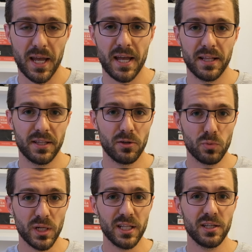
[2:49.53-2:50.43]
and they
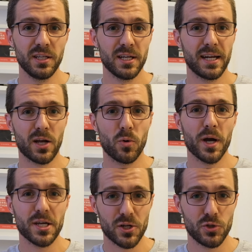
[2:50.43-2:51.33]
really
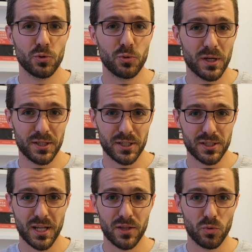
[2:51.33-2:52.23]
required you to
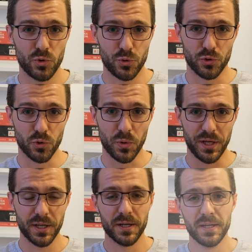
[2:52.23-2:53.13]
understand what you're
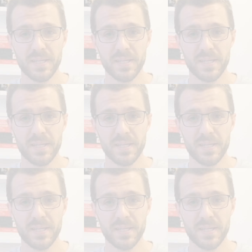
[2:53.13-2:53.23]
doing.